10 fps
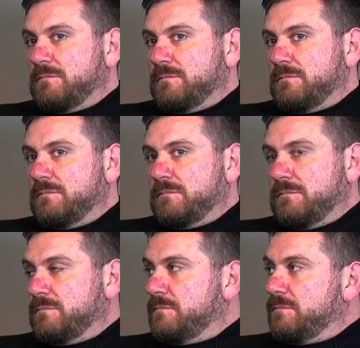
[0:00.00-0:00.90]

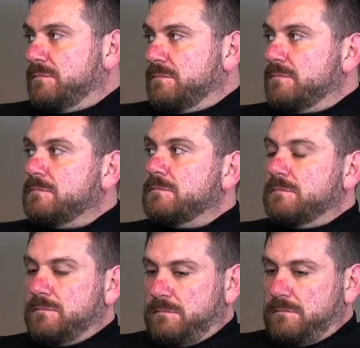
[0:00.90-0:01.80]

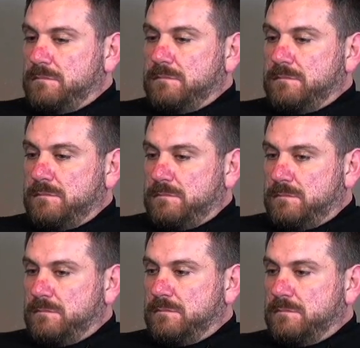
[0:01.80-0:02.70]

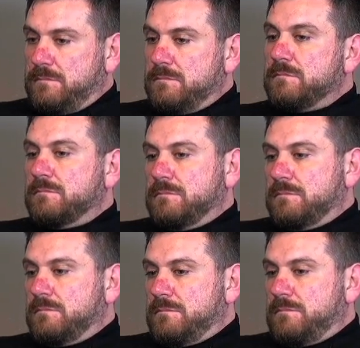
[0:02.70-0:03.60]

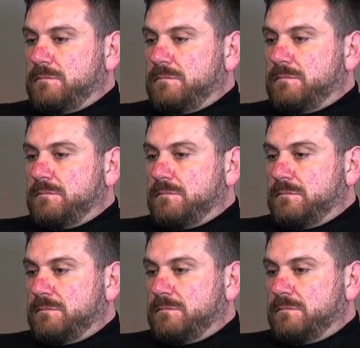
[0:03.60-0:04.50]

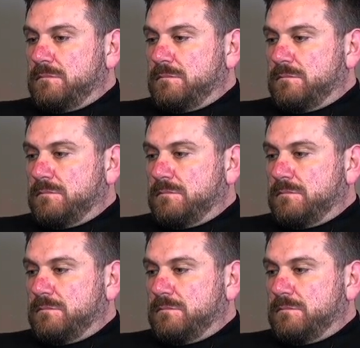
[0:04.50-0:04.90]
This person isn't speaking.